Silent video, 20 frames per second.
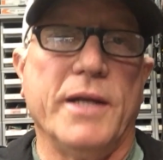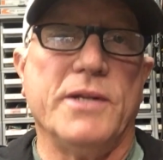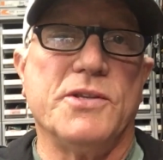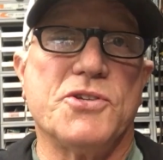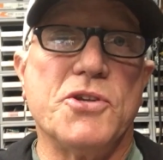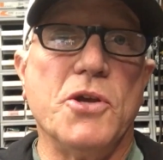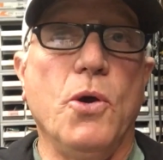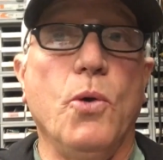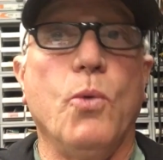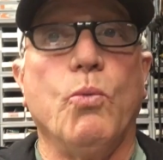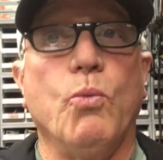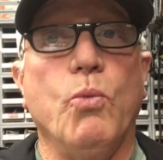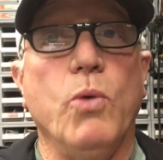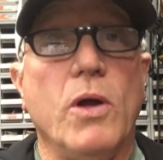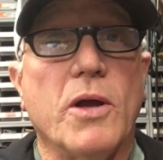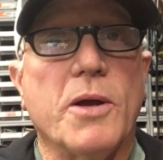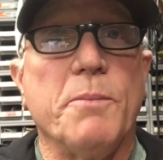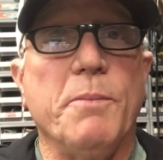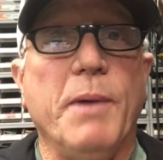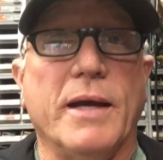so
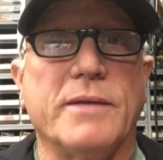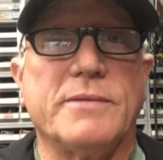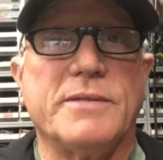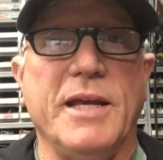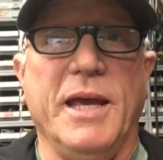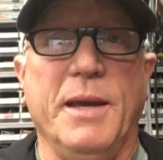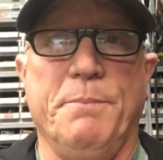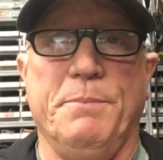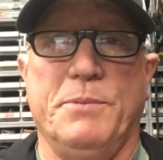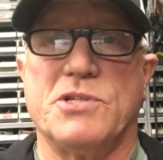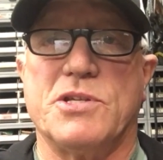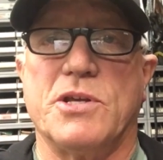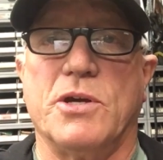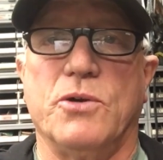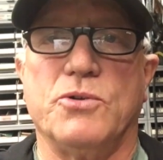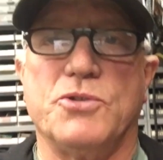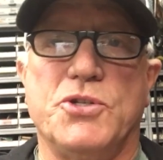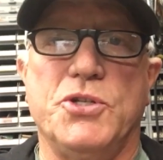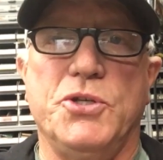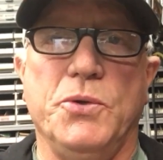welcome back to
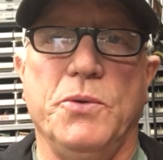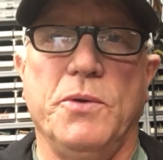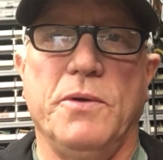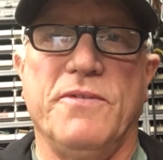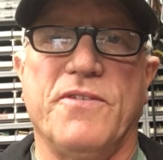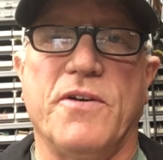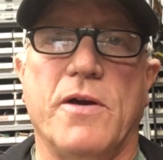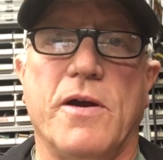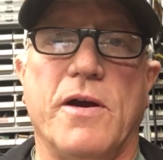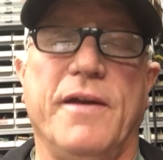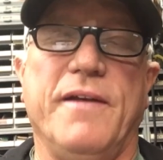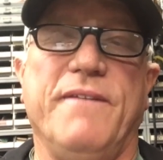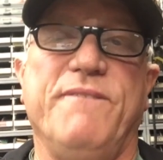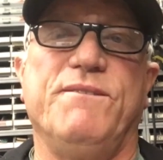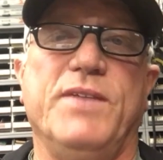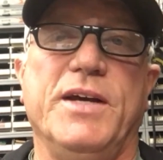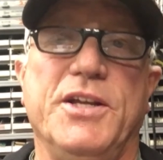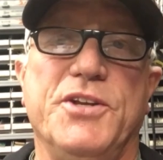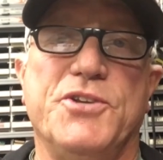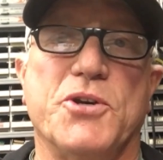episode 2 of our
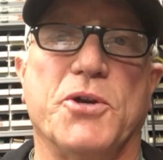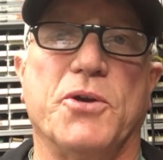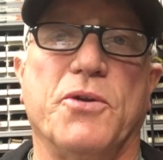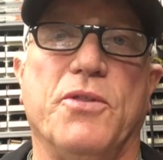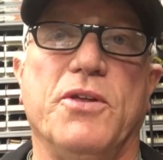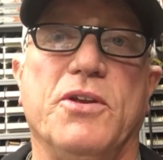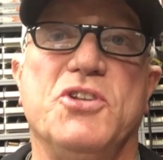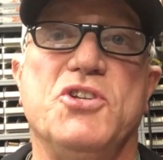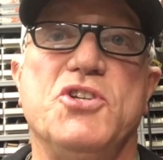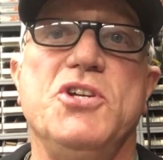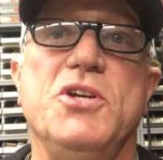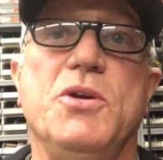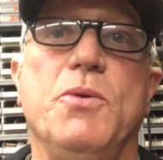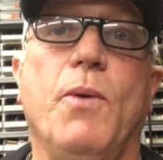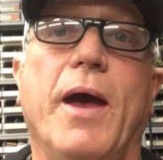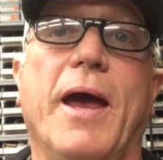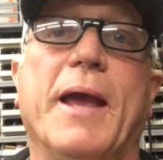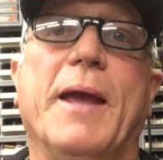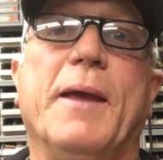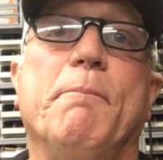adventure. The
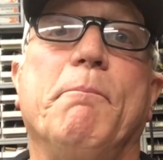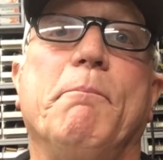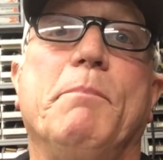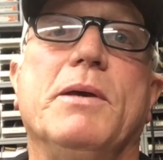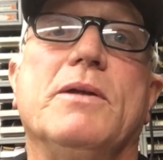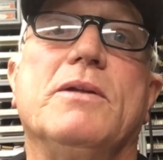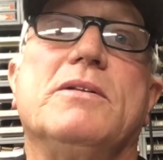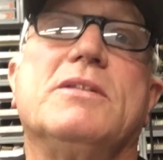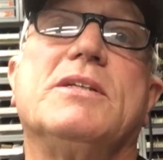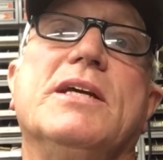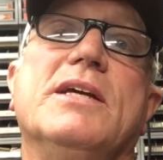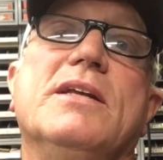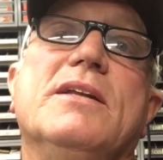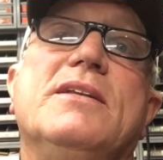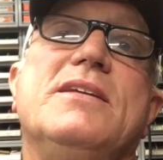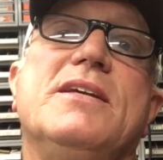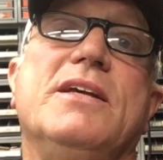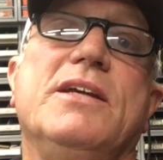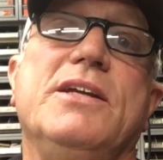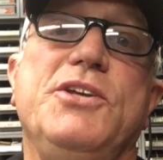G-Wagon build
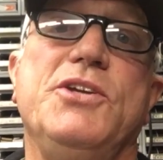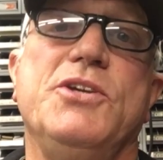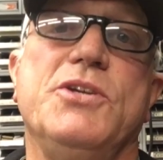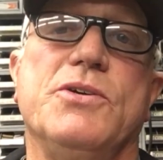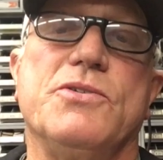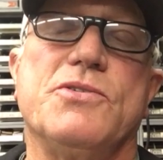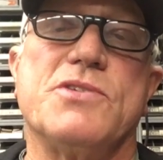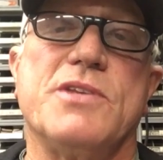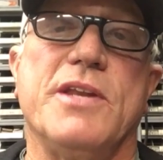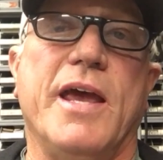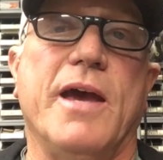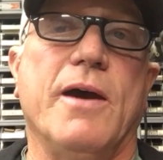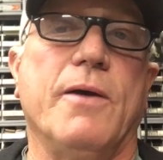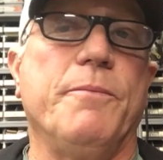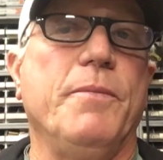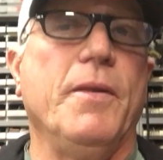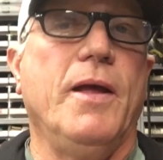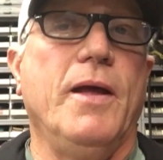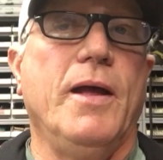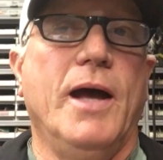continues. Now,
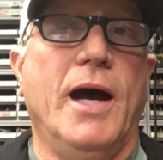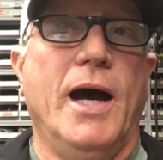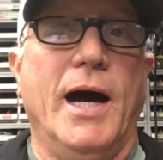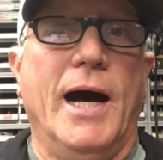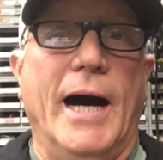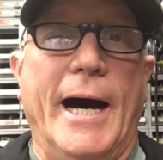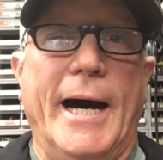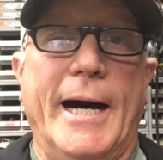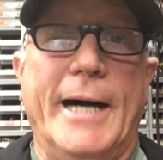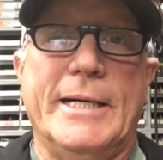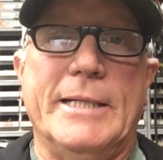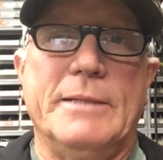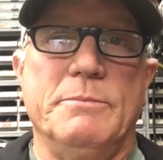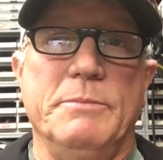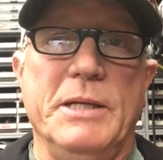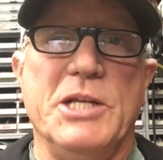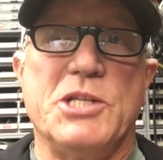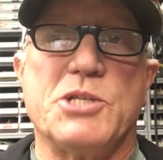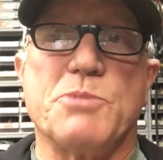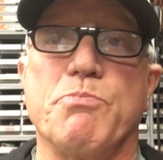
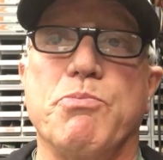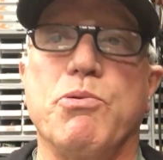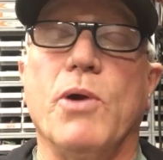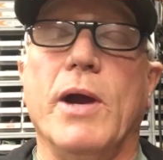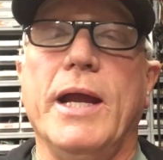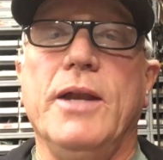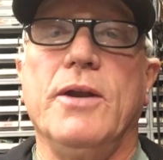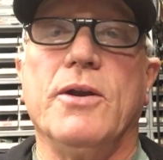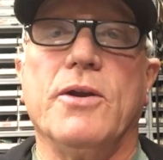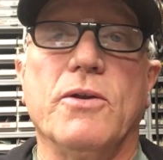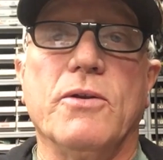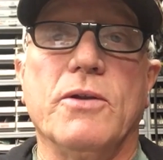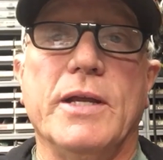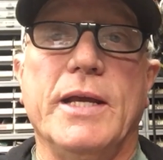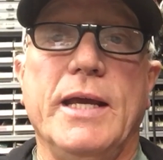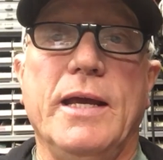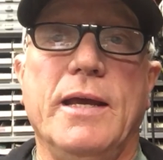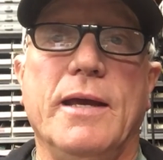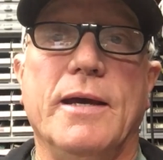it's bright and early.